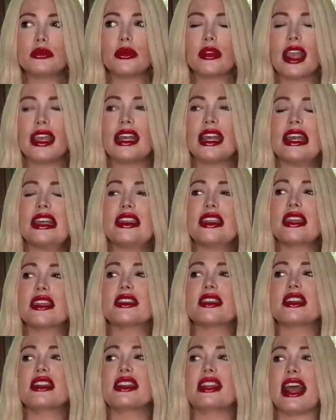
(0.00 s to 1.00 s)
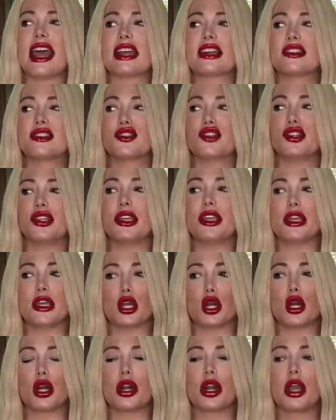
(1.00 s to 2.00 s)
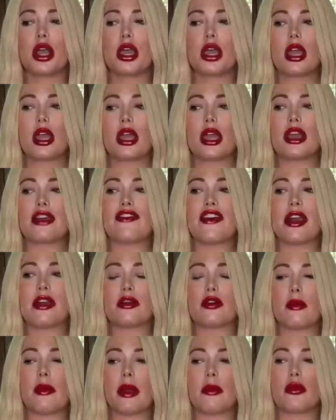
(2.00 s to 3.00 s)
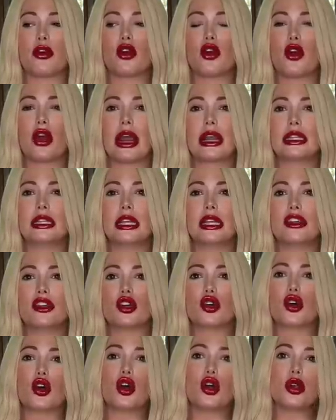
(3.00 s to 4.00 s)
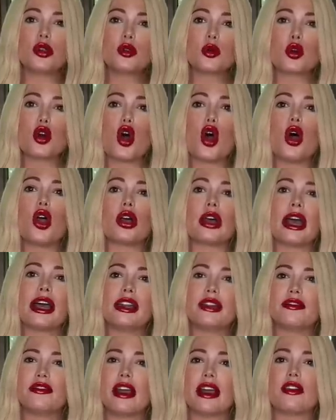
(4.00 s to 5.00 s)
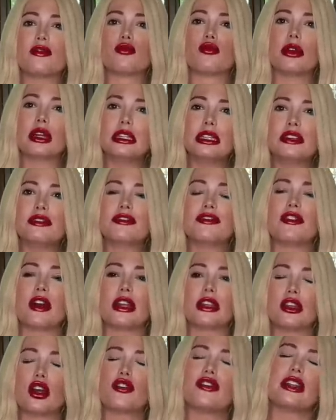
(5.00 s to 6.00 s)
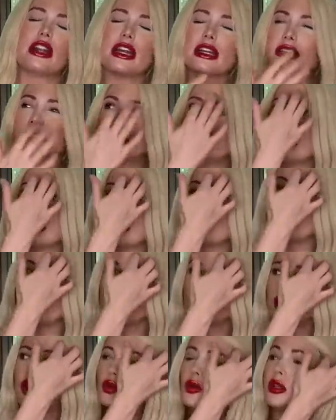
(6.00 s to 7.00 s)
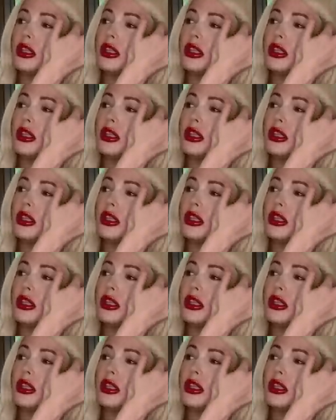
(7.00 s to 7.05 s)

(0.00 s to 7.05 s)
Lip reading: And I think the next year, if I remember correctly, the girls were all kind of like really friendly, or the next season, the girls were